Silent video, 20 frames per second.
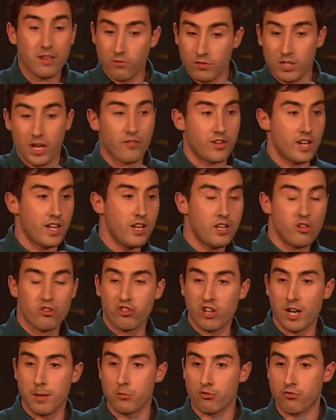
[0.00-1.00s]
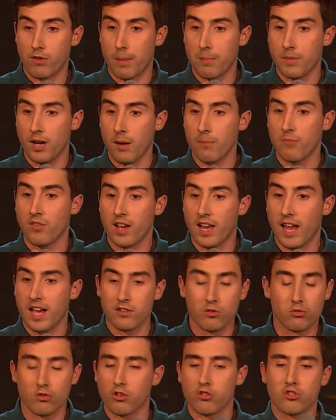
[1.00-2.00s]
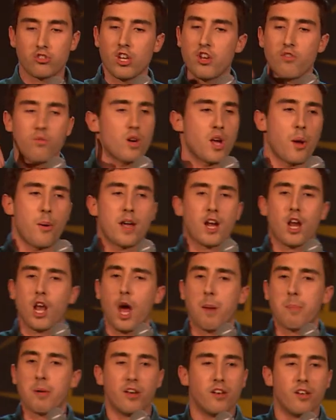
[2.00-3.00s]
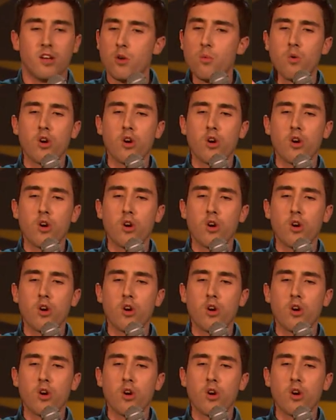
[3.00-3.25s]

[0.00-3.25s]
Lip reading: other day, James ran me up, the lad, he was like, Steve, we're going clubbing.